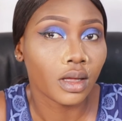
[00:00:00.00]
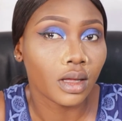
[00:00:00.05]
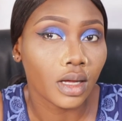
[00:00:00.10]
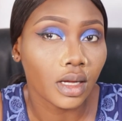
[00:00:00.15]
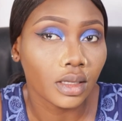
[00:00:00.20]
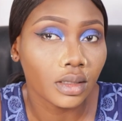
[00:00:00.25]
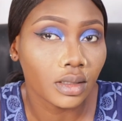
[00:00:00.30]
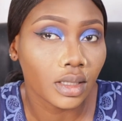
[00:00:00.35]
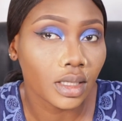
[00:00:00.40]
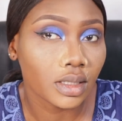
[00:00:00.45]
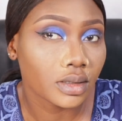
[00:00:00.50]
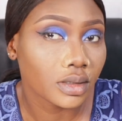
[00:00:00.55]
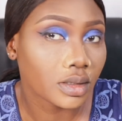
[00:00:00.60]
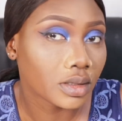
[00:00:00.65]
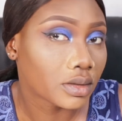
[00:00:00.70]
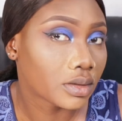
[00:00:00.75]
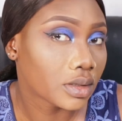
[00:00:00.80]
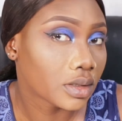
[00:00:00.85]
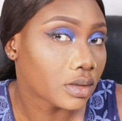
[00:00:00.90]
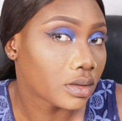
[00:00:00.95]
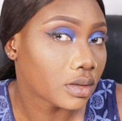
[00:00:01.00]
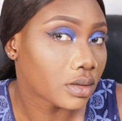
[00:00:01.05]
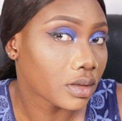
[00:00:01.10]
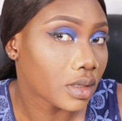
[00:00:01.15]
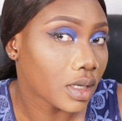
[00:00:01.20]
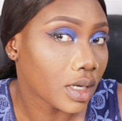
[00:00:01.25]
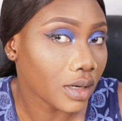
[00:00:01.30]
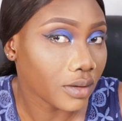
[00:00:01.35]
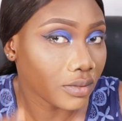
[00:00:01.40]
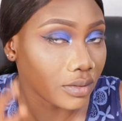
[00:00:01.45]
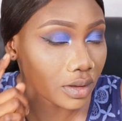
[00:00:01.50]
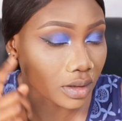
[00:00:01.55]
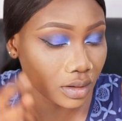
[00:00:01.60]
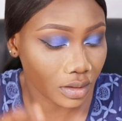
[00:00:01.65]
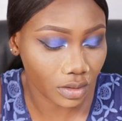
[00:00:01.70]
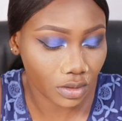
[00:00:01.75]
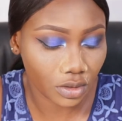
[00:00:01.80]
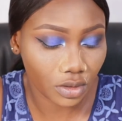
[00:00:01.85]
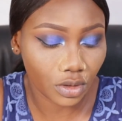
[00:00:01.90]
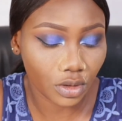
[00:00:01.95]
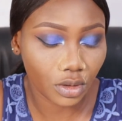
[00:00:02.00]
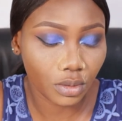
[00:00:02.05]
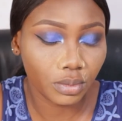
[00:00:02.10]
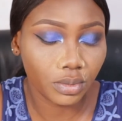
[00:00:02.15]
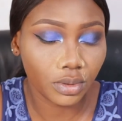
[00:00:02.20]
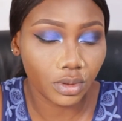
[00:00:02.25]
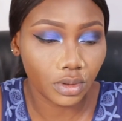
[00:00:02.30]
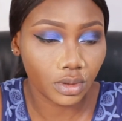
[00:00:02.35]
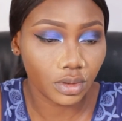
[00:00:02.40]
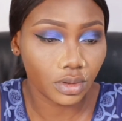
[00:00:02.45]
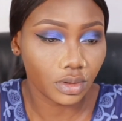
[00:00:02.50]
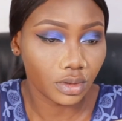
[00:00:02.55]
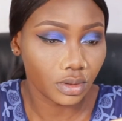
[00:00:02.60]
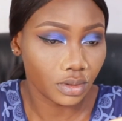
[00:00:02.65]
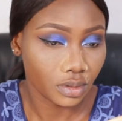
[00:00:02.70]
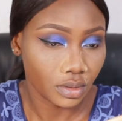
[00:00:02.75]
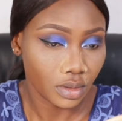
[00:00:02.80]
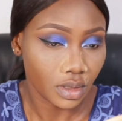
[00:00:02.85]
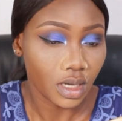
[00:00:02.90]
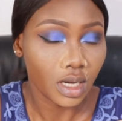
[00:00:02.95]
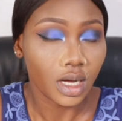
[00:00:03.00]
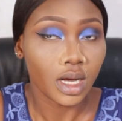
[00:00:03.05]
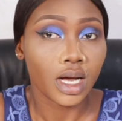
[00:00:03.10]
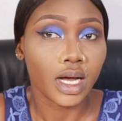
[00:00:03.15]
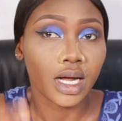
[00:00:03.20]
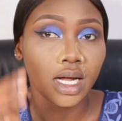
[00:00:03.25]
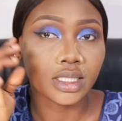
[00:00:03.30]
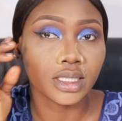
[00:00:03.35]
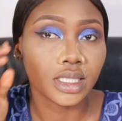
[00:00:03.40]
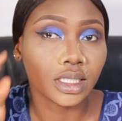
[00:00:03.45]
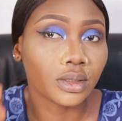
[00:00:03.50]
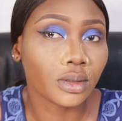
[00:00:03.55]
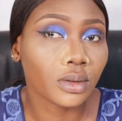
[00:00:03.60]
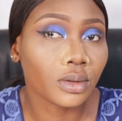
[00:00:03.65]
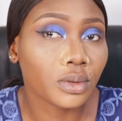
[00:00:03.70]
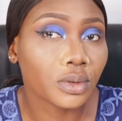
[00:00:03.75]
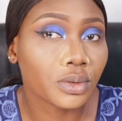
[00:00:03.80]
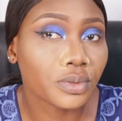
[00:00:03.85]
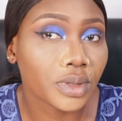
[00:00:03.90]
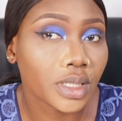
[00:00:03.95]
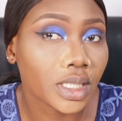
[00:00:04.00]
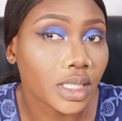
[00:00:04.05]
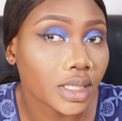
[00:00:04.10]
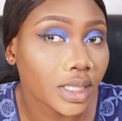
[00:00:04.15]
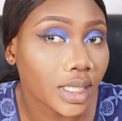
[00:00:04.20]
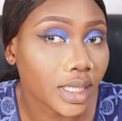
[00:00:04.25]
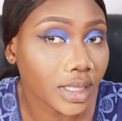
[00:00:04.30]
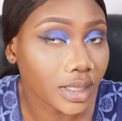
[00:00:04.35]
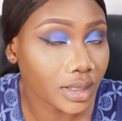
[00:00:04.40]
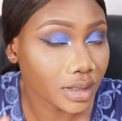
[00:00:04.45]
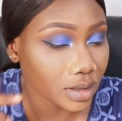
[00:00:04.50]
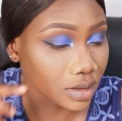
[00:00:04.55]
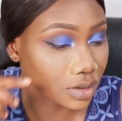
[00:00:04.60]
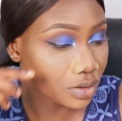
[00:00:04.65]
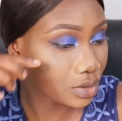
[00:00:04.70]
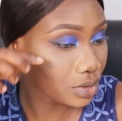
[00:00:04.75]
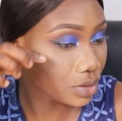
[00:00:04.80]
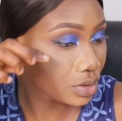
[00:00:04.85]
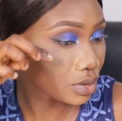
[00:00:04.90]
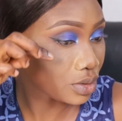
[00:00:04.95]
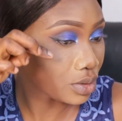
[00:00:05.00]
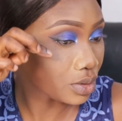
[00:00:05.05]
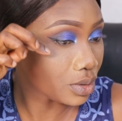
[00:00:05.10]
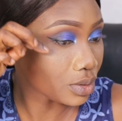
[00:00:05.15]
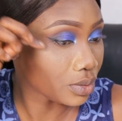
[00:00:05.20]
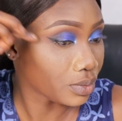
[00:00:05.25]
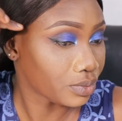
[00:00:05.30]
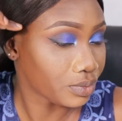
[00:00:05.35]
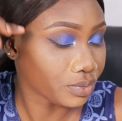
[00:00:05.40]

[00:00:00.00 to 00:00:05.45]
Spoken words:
Another secret to having your blue eyeshadow look really nice is to